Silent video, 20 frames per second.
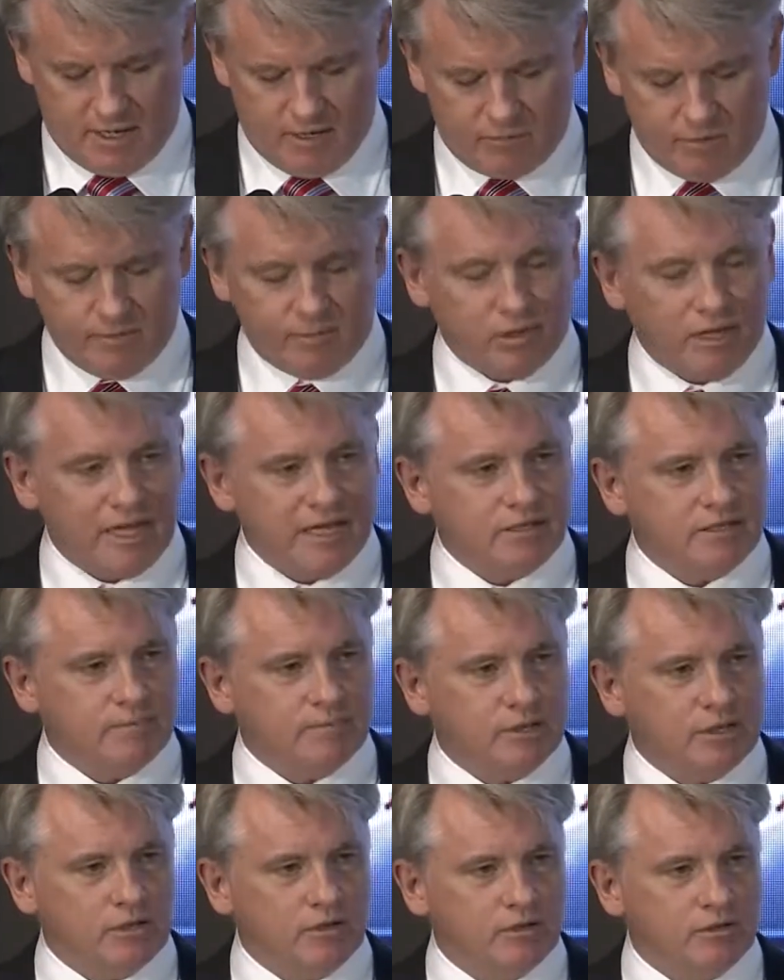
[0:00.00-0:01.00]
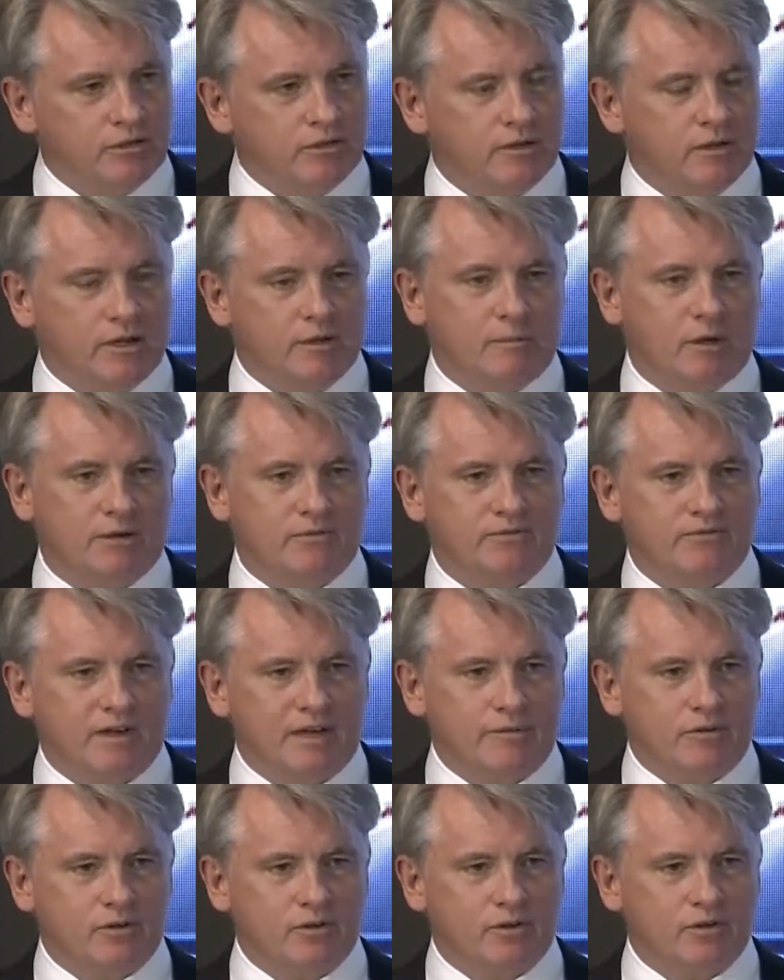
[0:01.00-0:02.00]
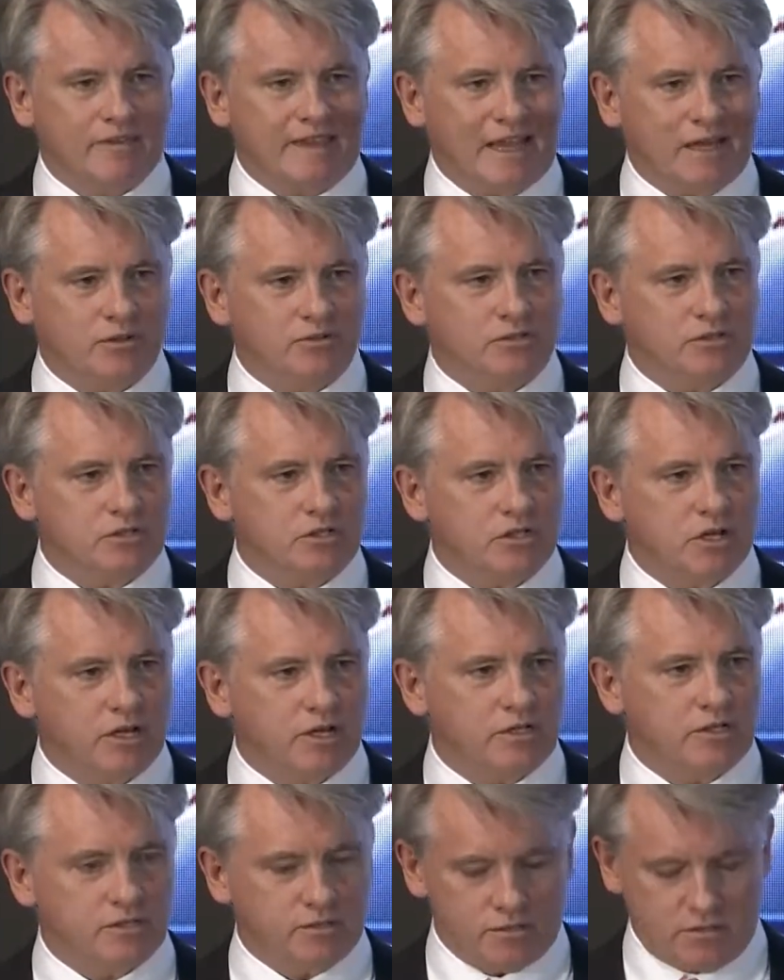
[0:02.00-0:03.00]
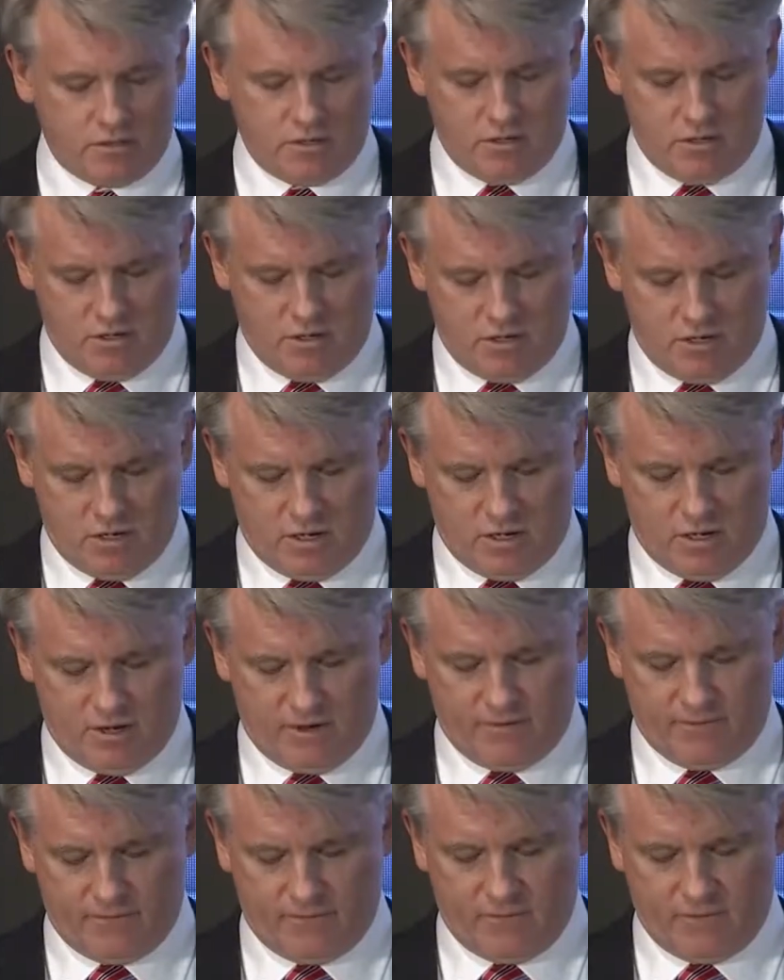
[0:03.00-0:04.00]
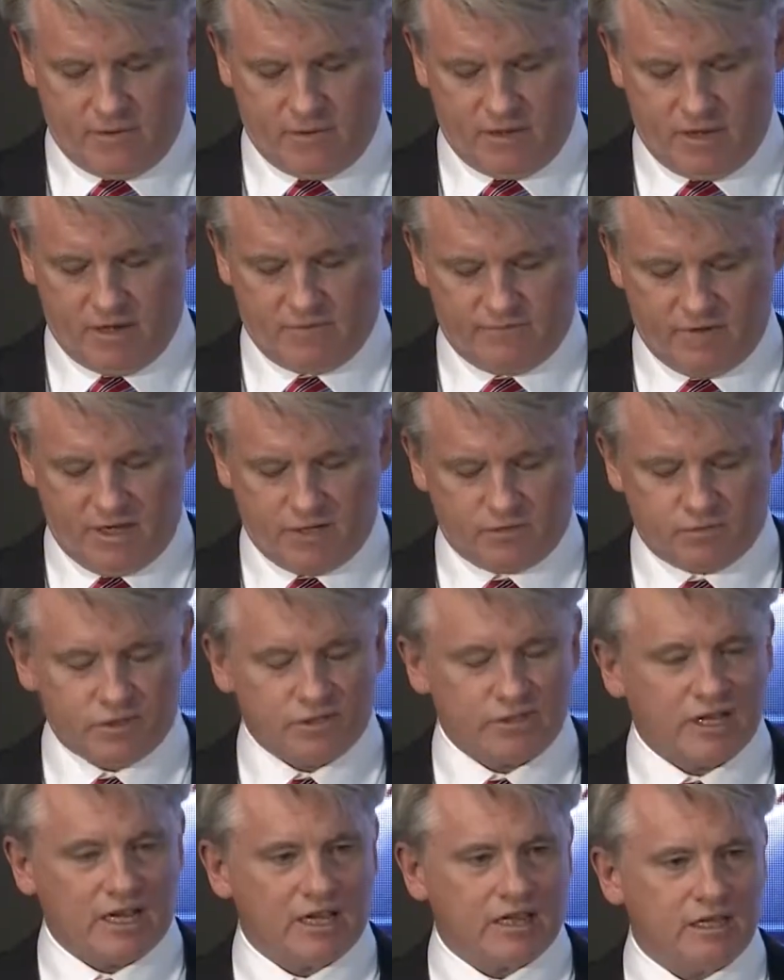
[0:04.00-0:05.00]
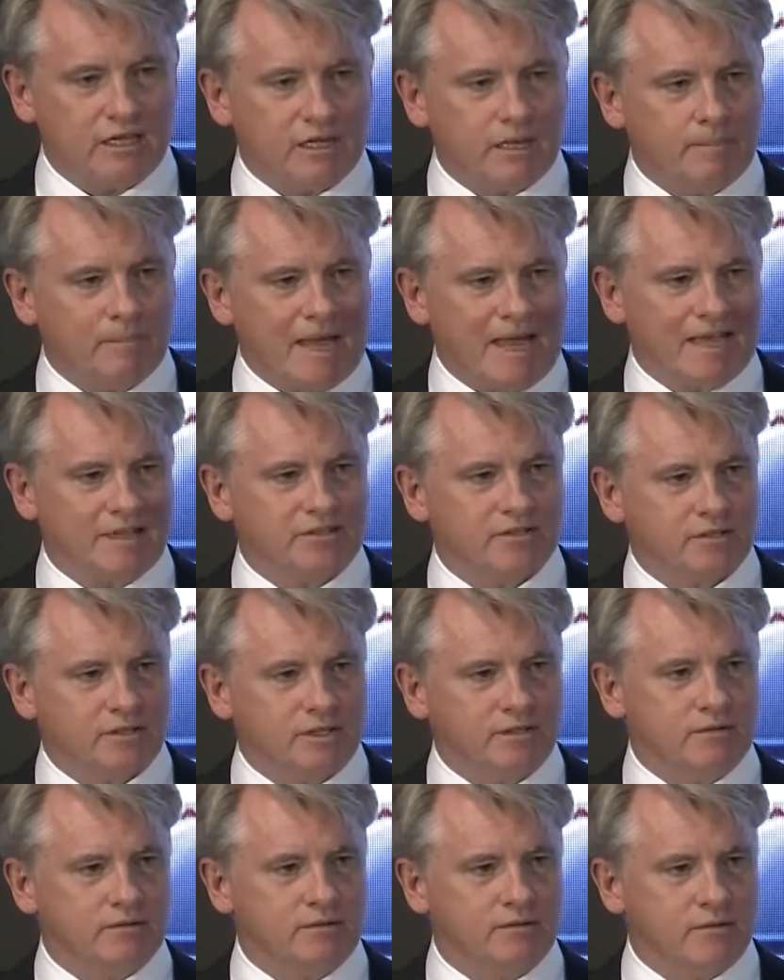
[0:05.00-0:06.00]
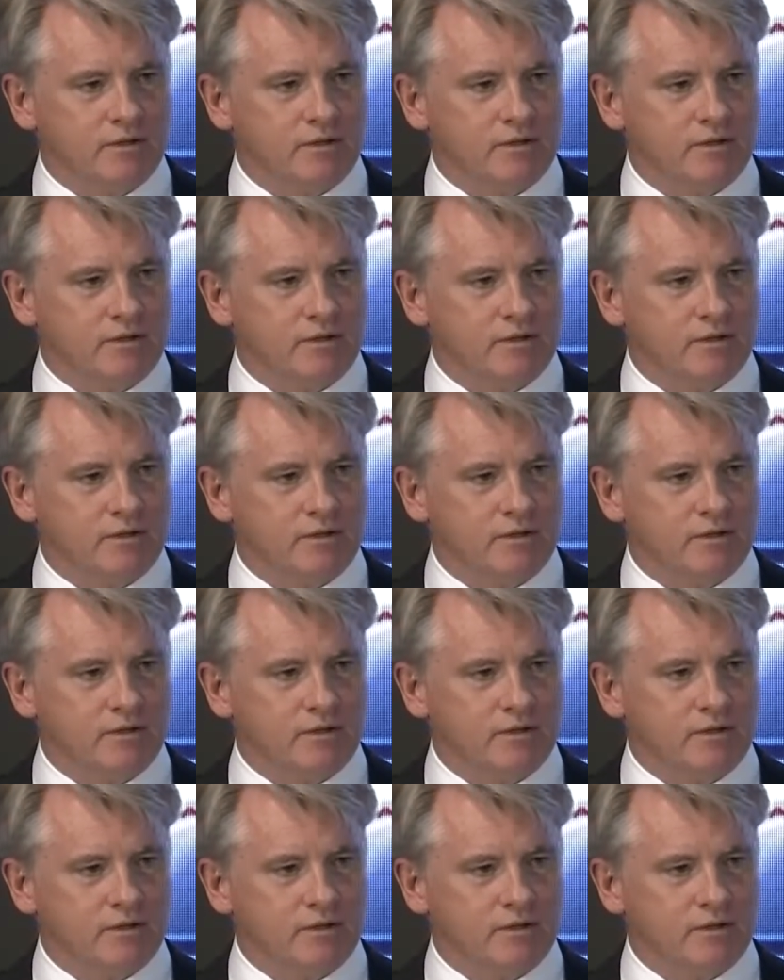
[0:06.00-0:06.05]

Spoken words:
we plan to build about 500,000 tons of advanced recycling capacity,